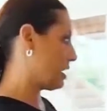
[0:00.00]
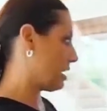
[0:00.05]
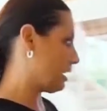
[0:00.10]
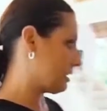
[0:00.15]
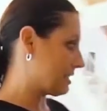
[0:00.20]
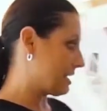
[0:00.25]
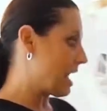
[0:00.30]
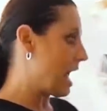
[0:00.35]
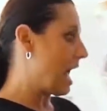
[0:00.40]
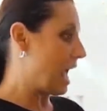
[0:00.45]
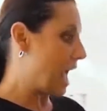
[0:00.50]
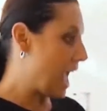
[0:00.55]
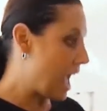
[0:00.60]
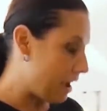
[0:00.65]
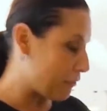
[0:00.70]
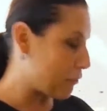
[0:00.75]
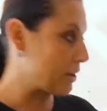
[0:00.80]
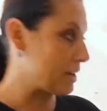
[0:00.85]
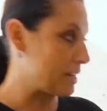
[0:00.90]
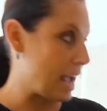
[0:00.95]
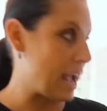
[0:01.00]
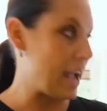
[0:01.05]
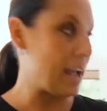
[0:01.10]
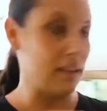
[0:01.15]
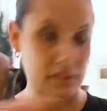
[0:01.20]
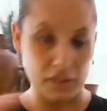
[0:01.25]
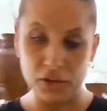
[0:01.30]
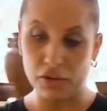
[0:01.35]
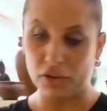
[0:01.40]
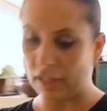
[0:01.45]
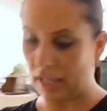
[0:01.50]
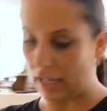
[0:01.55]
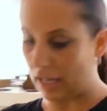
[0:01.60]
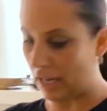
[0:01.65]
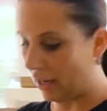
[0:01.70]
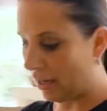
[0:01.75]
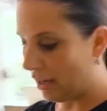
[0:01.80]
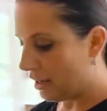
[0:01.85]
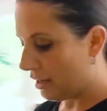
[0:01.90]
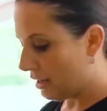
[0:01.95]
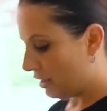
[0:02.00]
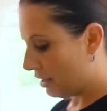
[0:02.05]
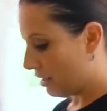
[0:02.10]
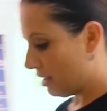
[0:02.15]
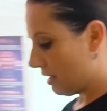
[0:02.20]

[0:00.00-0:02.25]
They want realness, and they want to see the